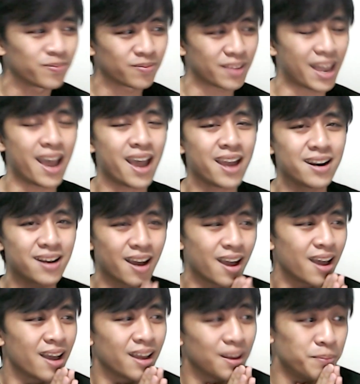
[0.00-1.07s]
And
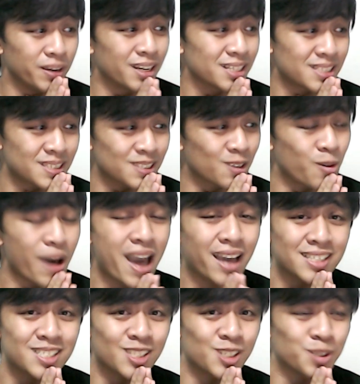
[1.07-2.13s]
because Quag
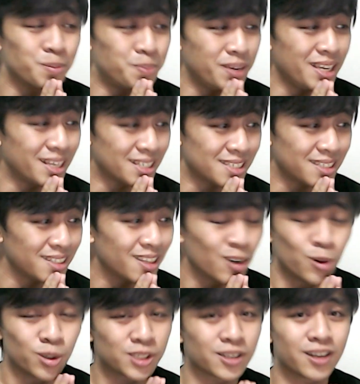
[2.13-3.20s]
is such a beast
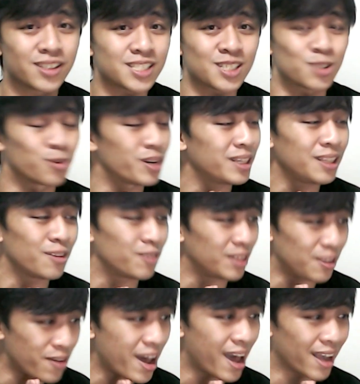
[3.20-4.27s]
who charges really,
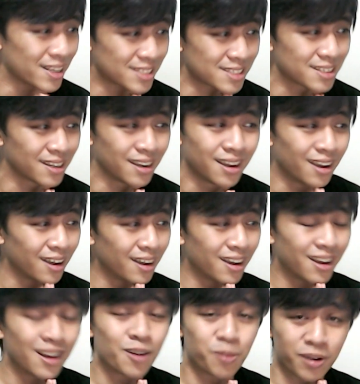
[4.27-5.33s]
really fast,
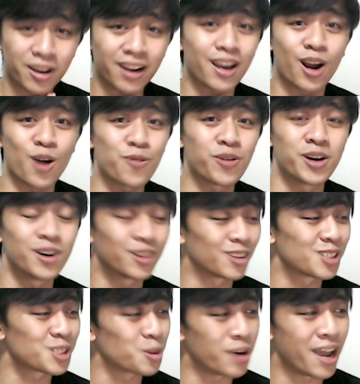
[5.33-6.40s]
we're gonna get off another
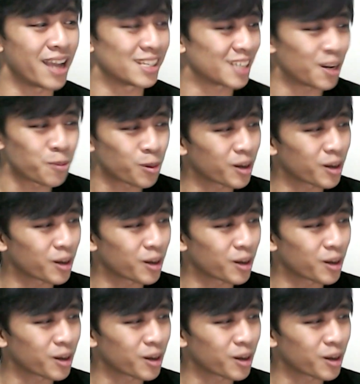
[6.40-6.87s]
Stone Edge and we're